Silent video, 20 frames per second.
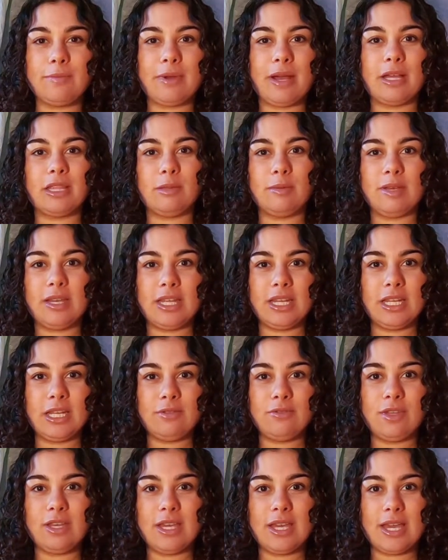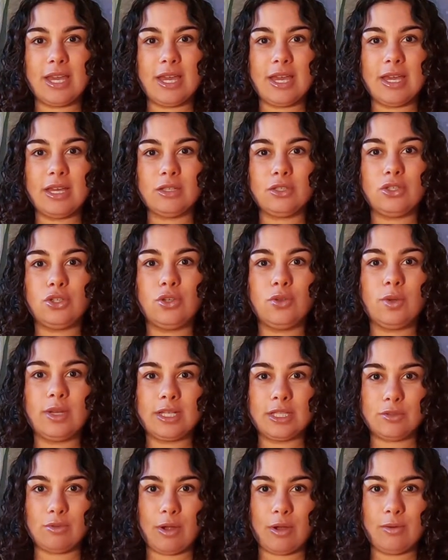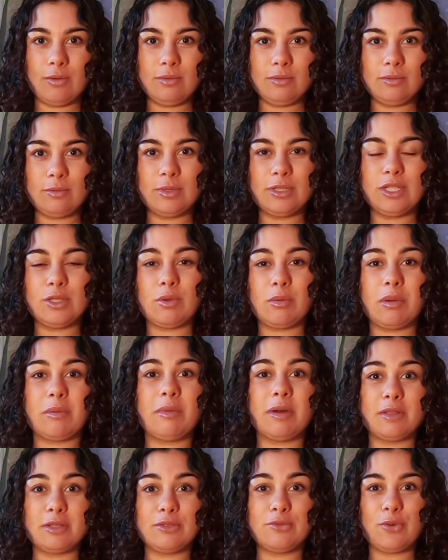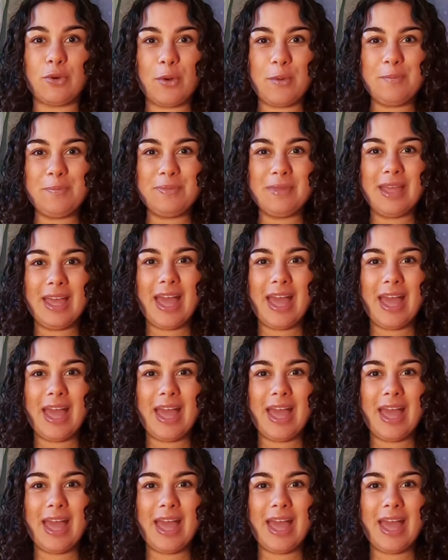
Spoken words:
at the beginning of the year to Israel, which is where my mother's from.